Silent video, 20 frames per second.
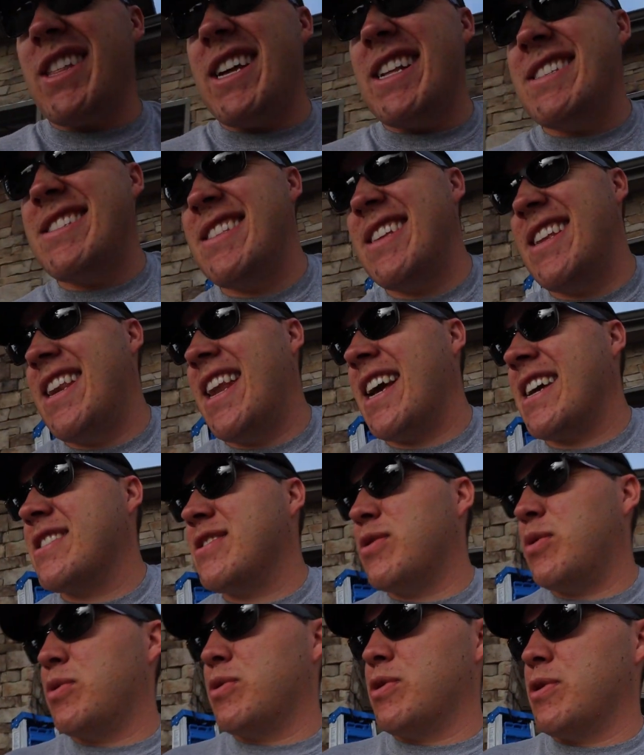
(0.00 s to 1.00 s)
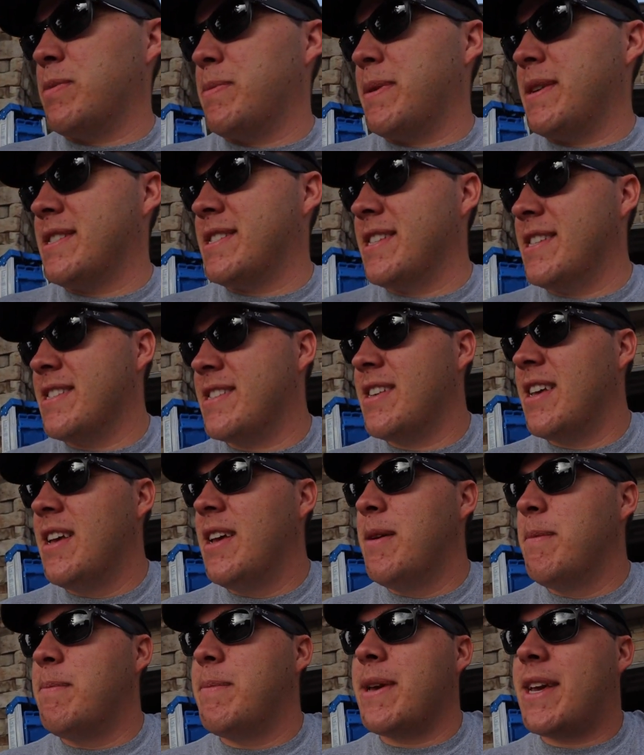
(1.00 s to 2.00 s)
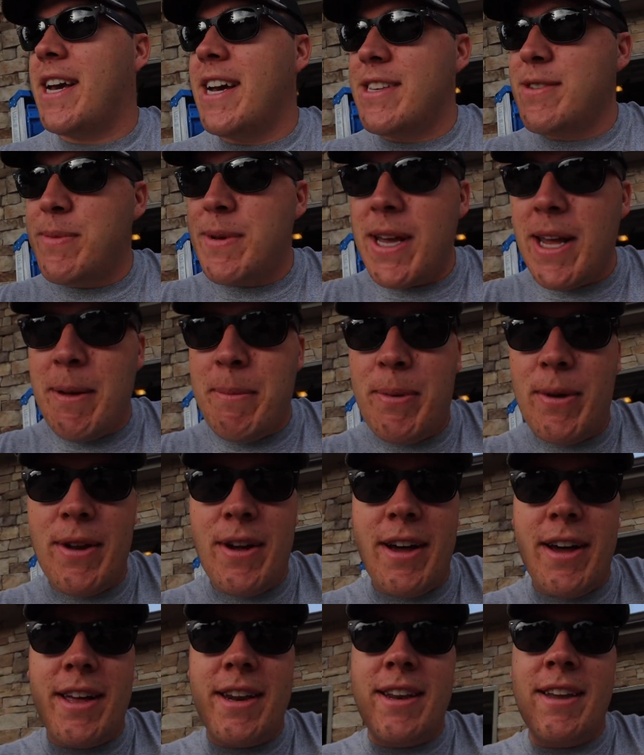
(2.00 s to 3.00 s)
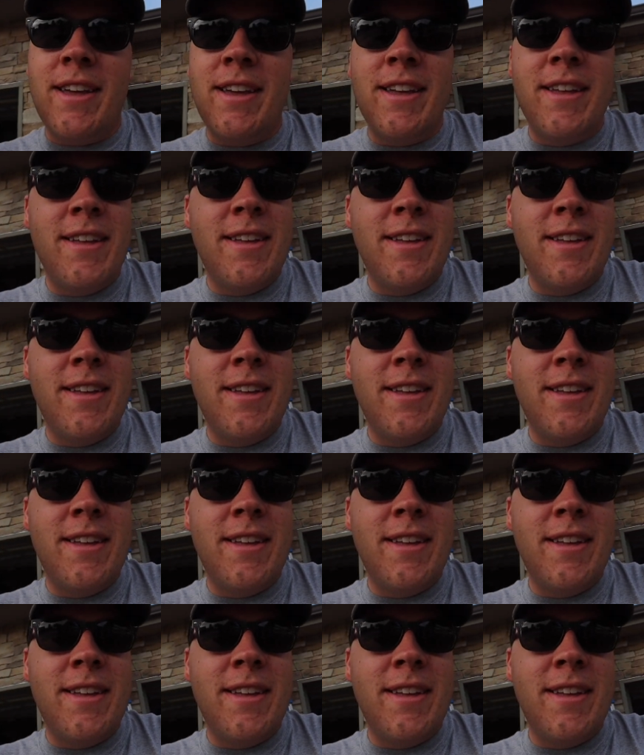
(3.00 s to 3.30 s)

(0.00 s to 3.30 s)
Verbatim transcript: That's the next order of business because we gotta put on,